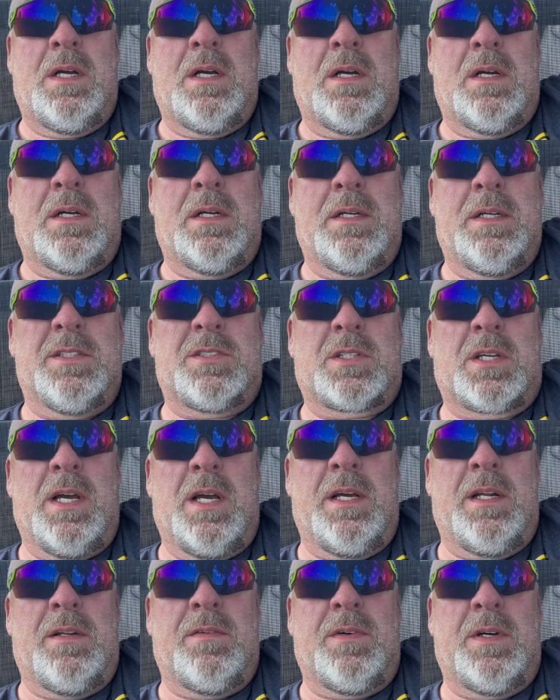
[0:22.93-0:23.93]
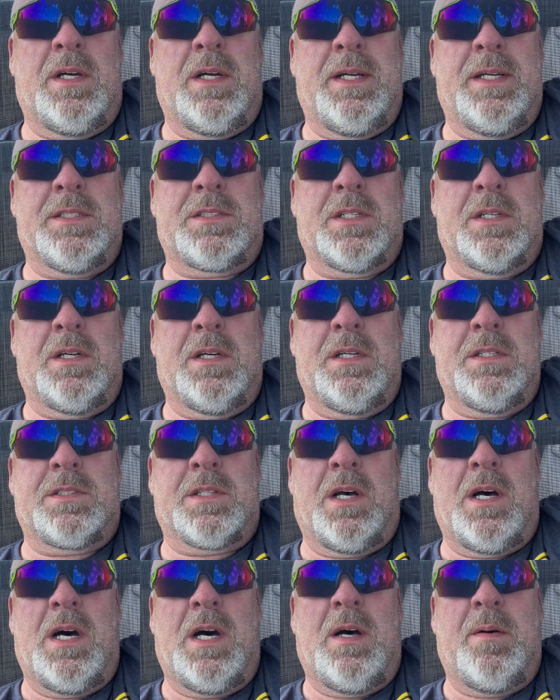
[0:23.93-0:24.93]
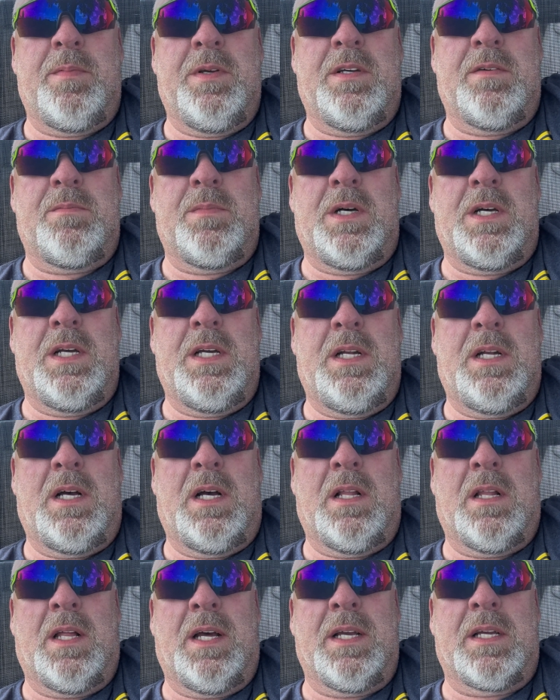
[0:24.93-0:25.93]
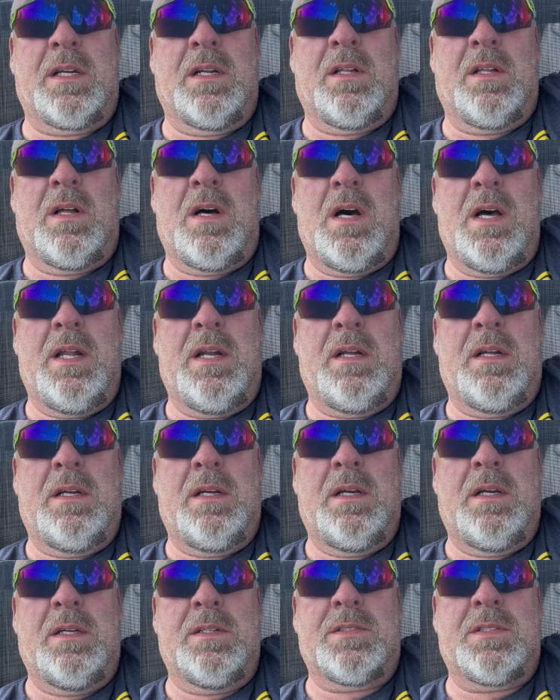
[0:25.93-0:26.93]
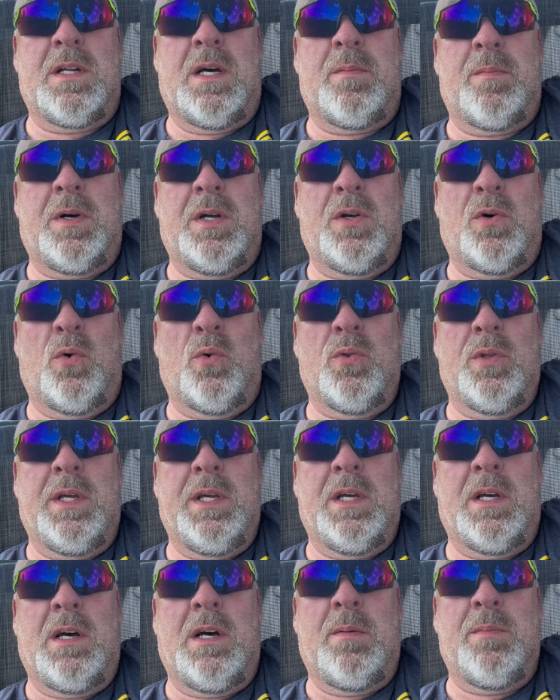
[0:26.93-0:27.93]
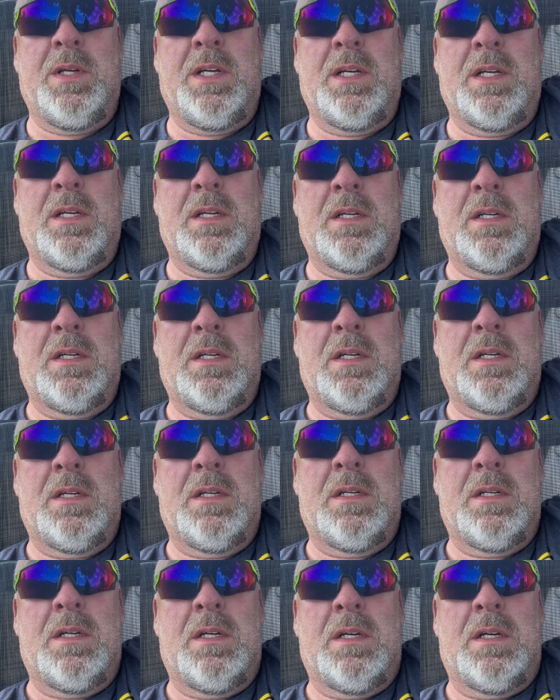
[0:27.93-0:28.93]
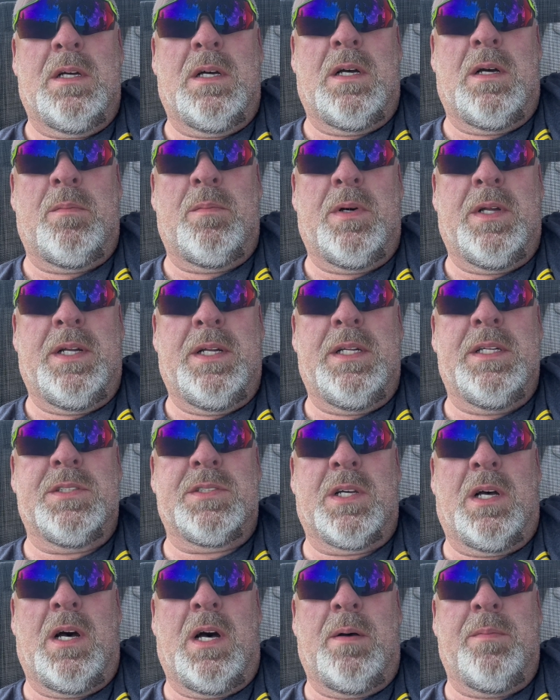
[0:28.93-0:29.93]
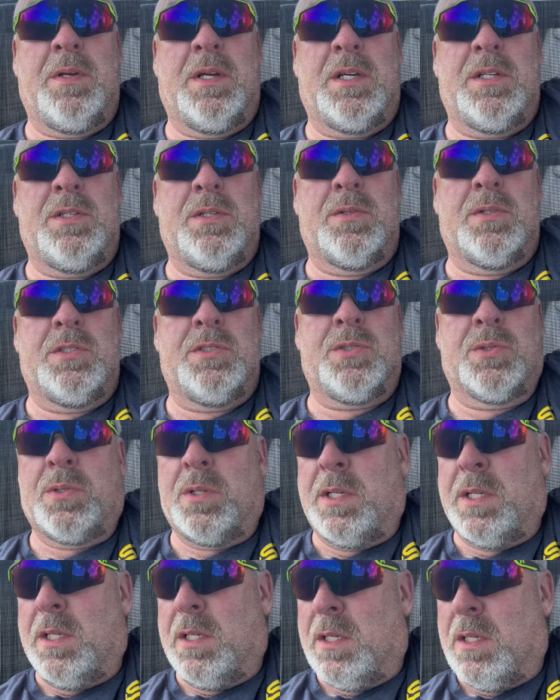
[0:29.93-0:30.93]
It's kind of it's a hobby of mine. I like it a lot. It's not my only hobby, but it is a hobby I do enjoy.